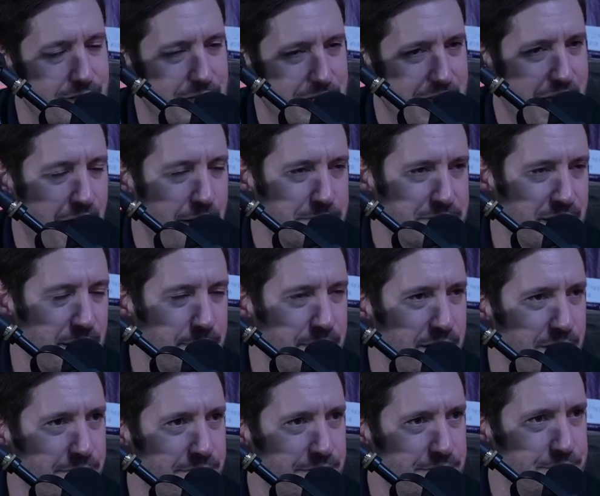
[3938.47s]
Yeah, it was up
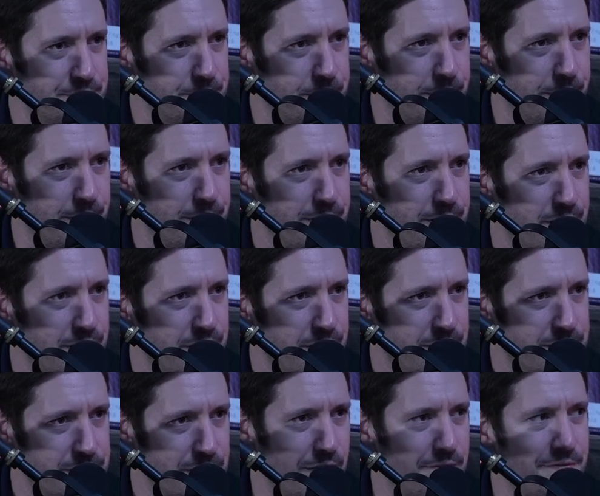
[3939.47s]
there for sure.
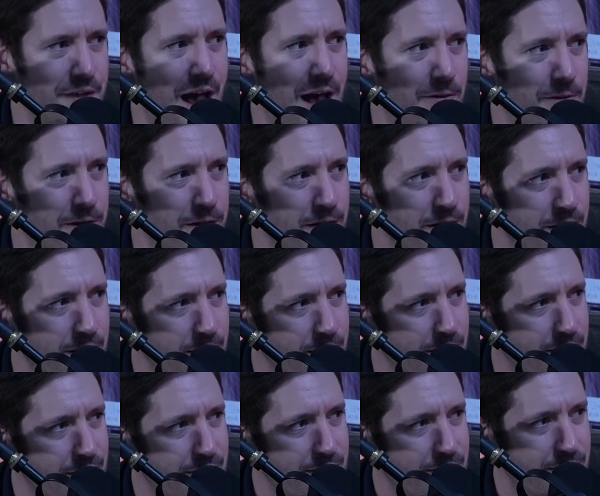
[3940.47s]
It's all valor.
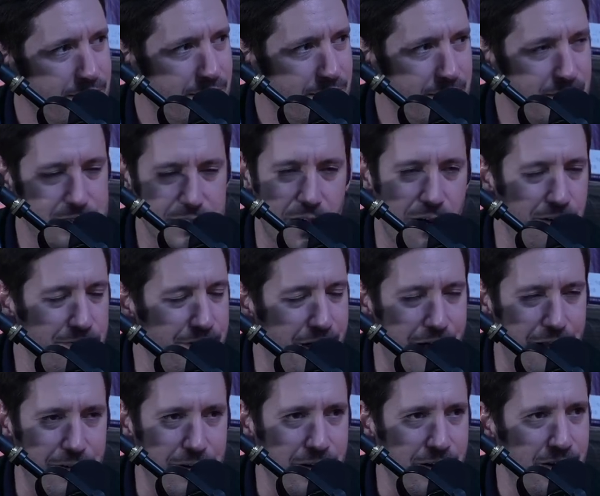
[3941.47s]
Yeah, it's all
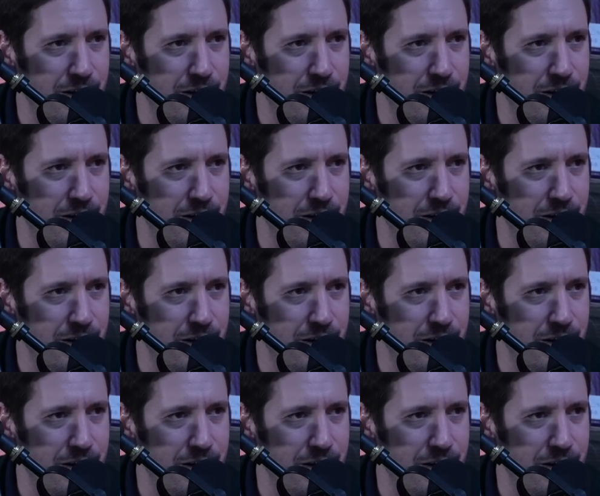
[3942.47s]
valor.